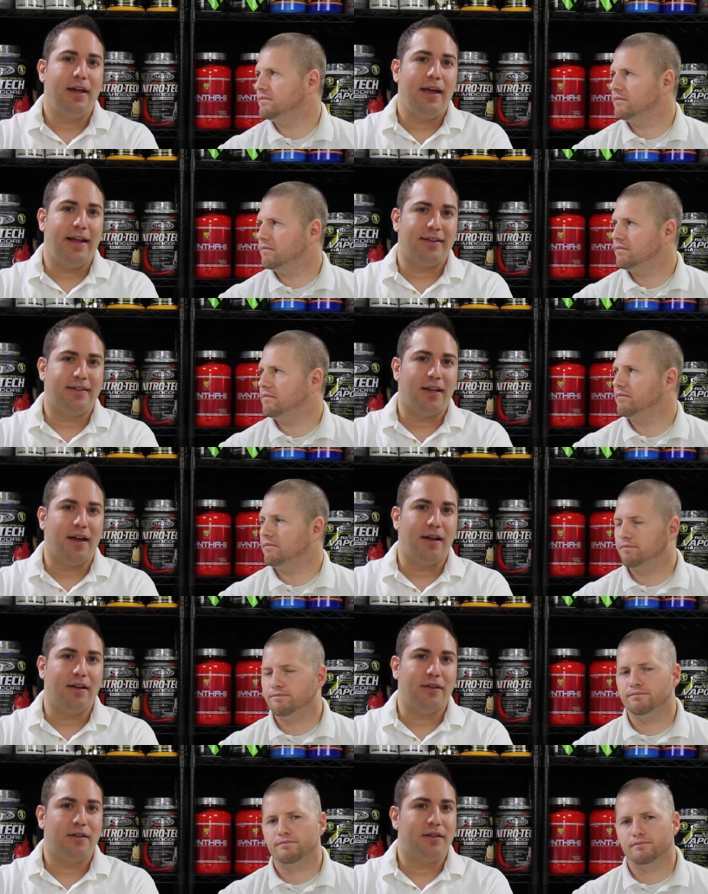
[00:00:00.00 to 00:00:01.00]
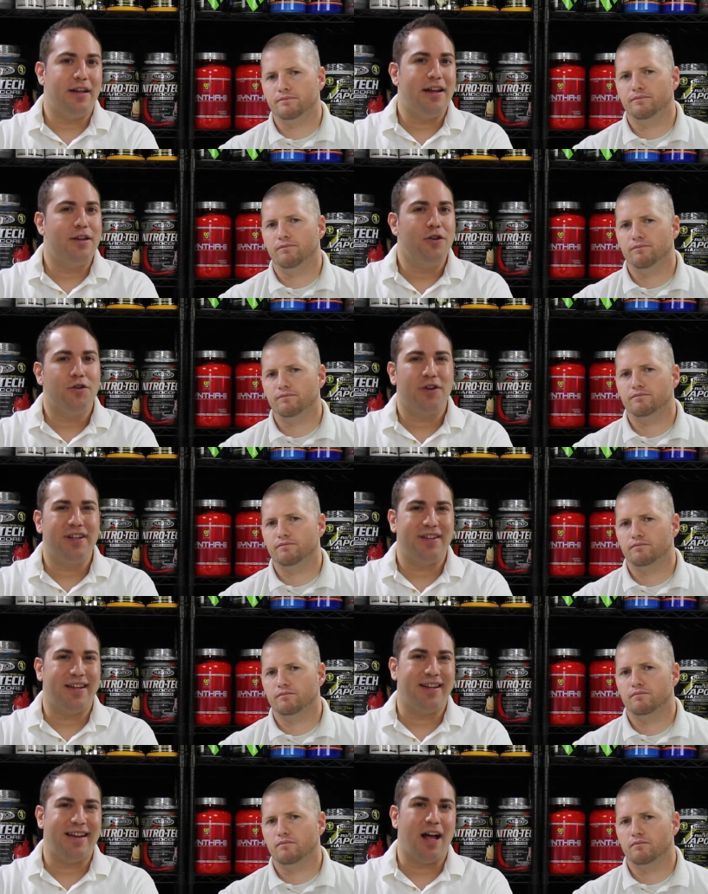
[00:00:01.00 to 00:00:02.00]
Speaker 1: It's uh, a, a
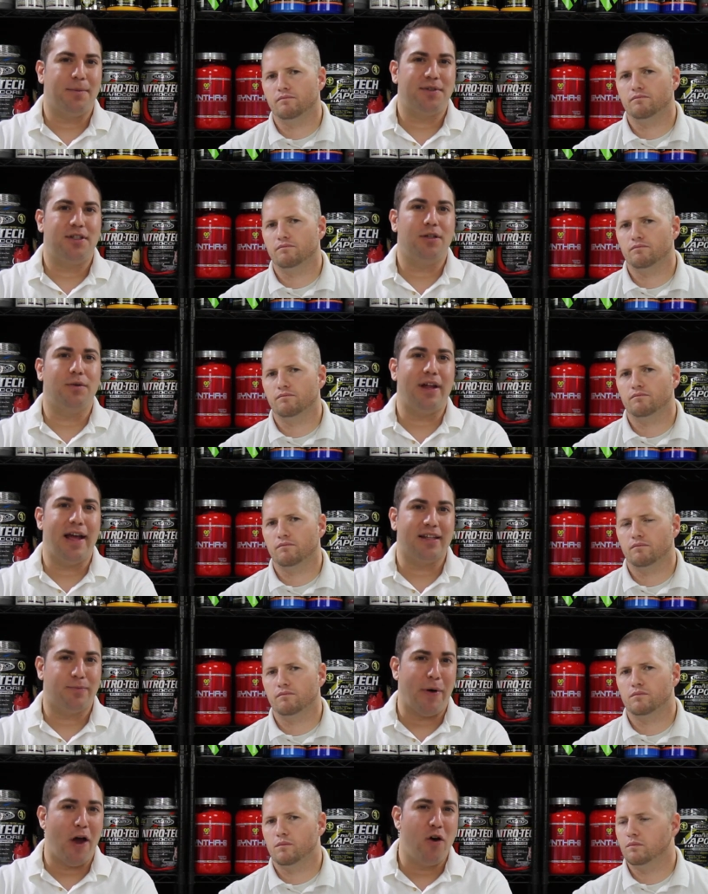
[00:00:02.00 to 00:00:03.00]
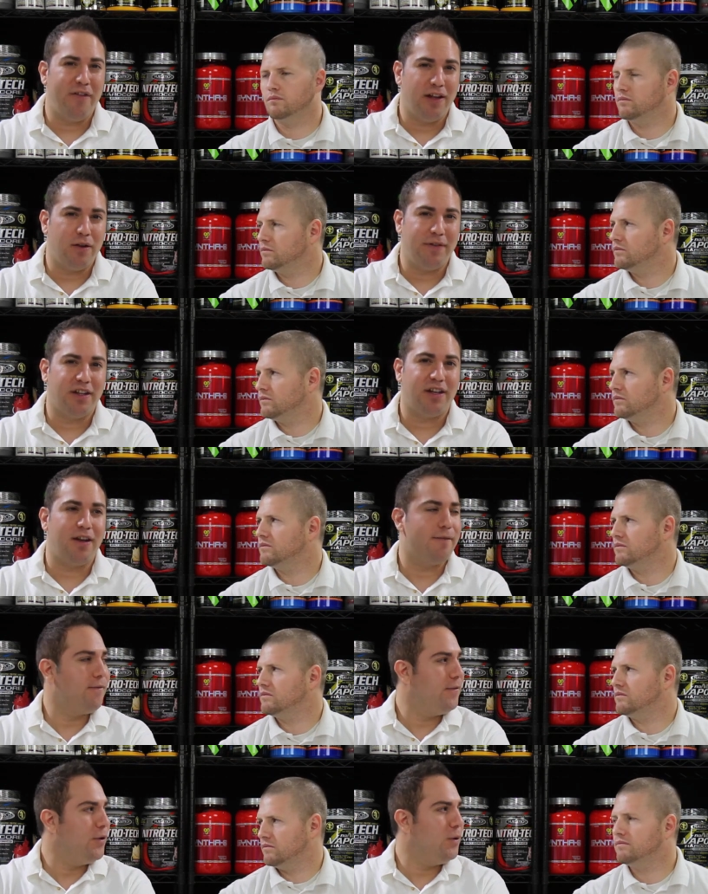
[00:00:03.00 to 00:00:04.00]
nutrient that helps to enhance bioavailability
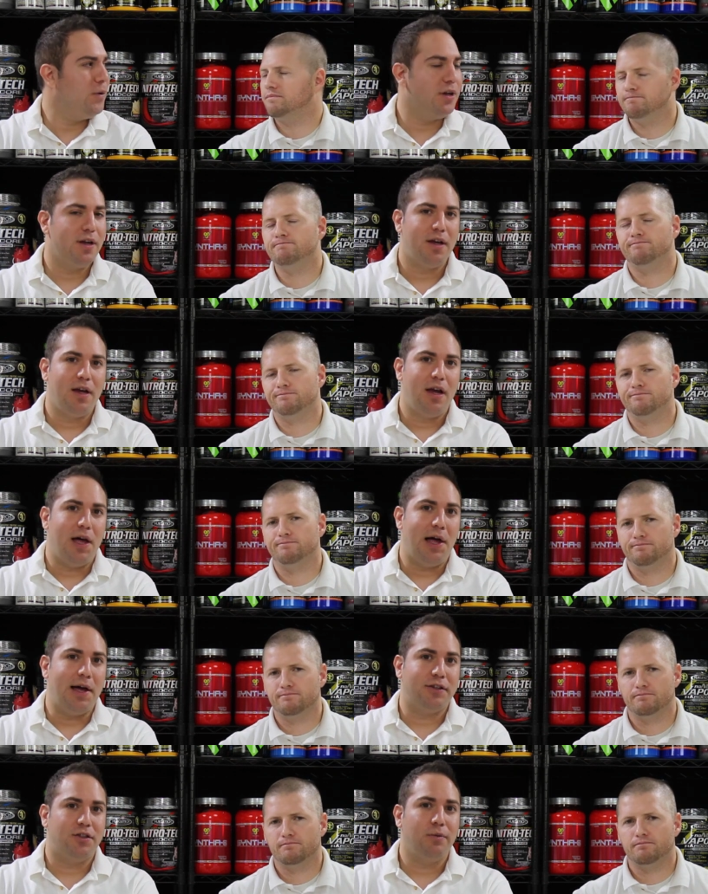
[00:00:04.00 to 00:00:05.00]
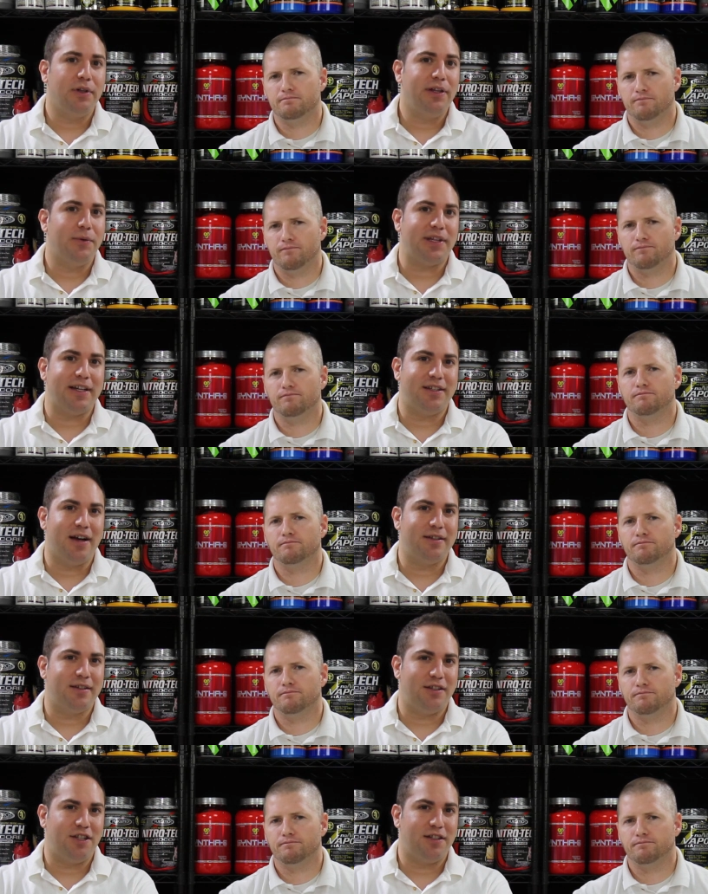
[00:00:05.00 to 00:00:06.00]
of food. Uh, so really what that
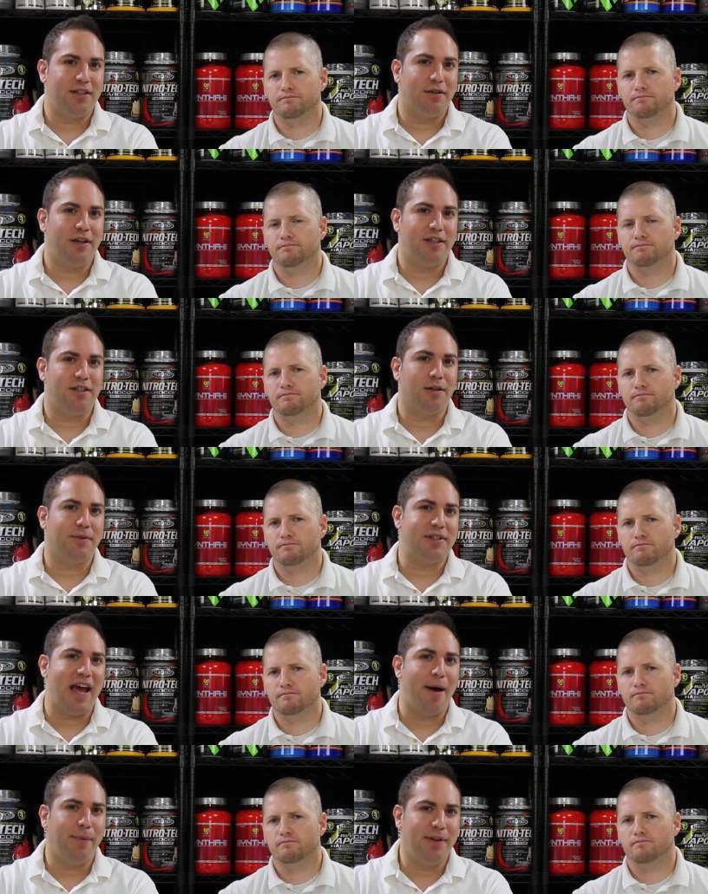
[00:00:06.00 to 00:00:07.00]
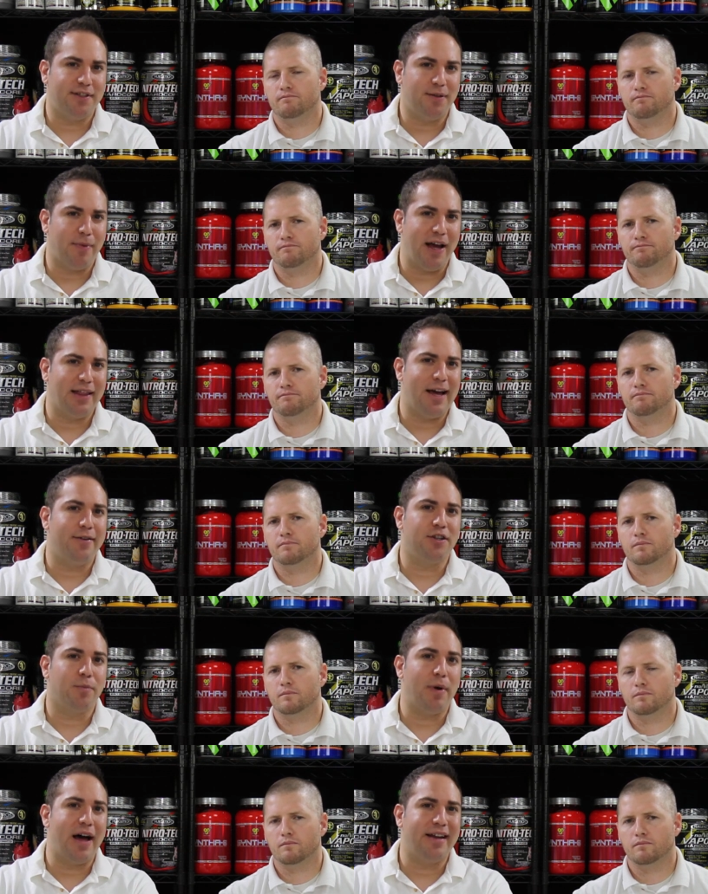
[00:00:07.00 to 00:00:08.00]
does is just increasing your metabolism by allowing
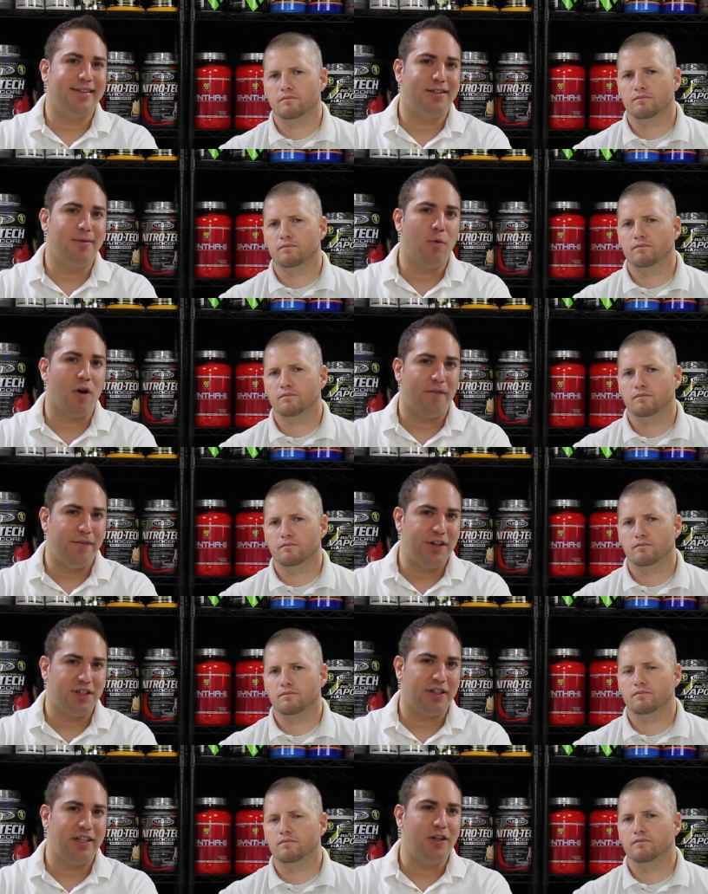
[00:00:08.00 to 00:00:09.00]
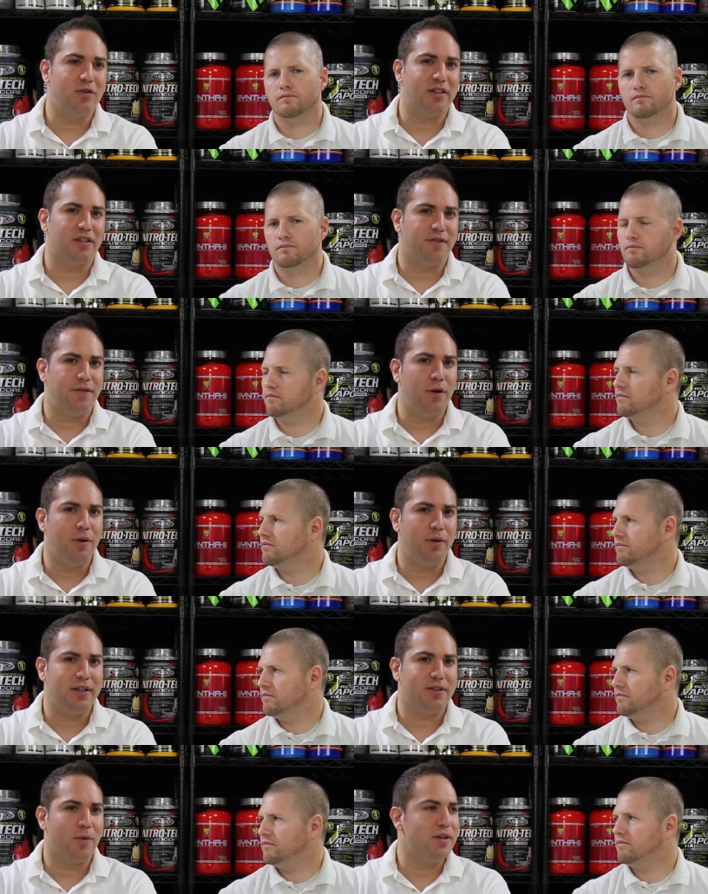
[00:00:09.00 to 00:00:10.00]
your body to more efficiently use its
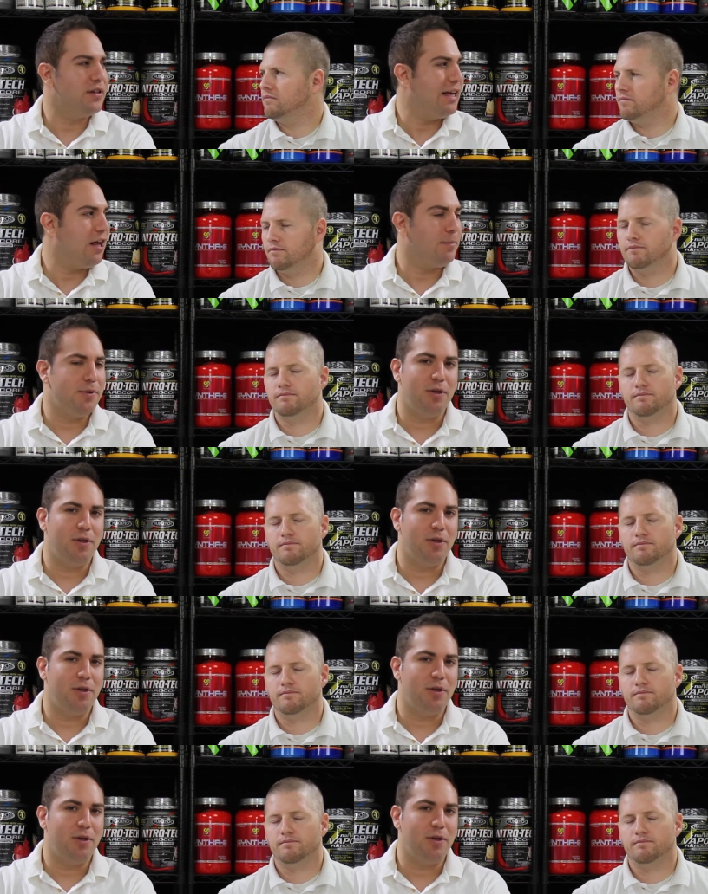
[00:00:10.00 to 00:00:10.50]
food. It's going to help